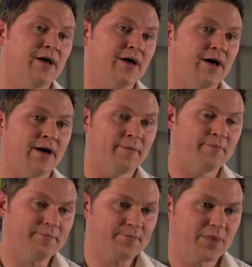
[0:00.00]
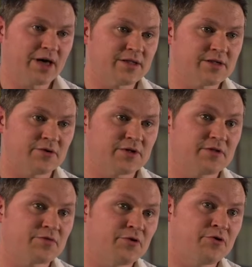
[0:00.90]
And so it's
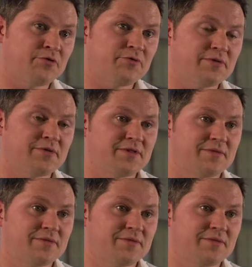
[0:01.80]
through